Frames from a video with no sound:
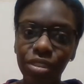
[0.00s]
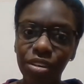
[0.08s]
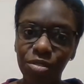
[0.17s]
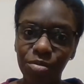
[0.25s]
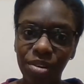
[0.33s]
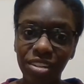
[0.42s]
the
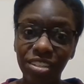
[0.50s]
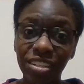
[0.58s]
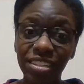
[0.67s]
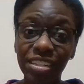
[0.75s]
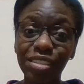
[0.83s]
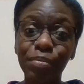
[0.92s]
other
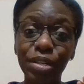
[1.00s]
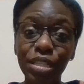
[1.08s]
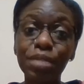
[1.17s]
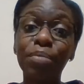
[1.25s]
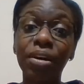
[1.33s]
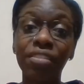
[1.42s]
project is, but
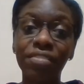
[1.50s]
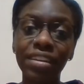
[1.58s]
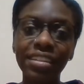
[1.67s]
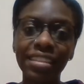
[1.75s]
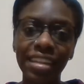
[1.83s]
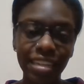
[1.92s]
it's
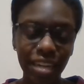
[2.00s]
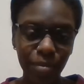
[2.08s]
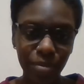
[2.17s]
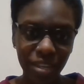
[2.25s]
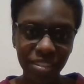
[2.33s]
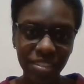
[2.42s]
perfect that it
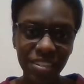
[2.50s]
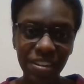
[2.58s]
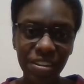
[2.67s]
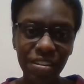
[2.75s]
got picked